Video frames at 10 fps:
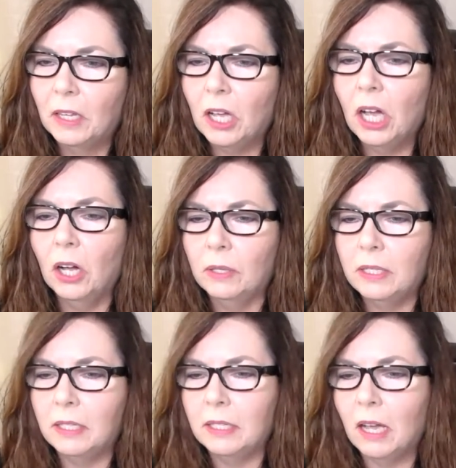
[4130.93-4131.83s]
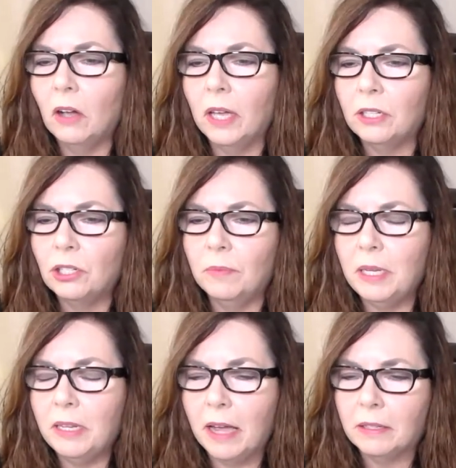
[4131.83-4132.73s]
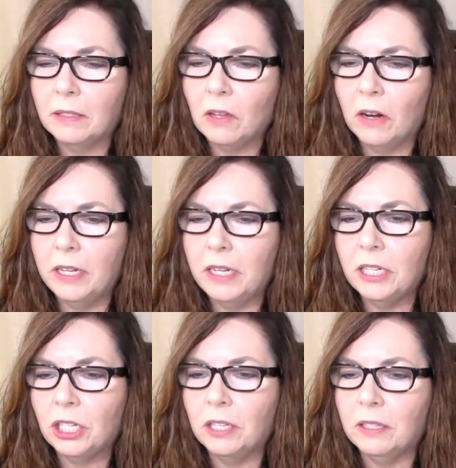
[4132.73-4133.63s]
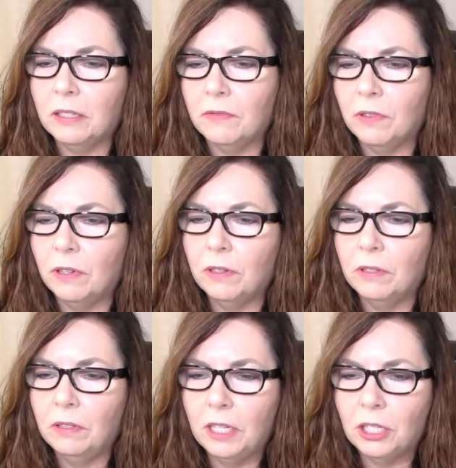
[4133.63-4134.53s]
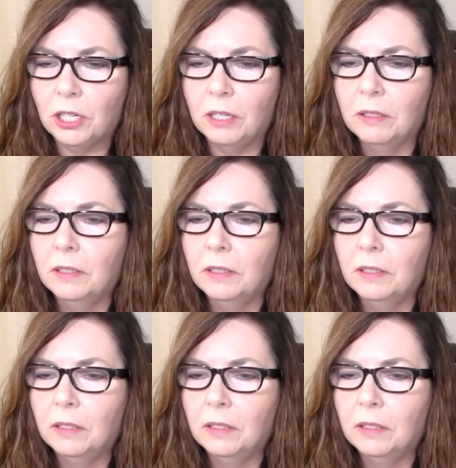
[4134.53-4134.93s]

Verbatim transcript: Oh, it's the top. Okay, she'll be next. All right, Nisha, this is for Nisha.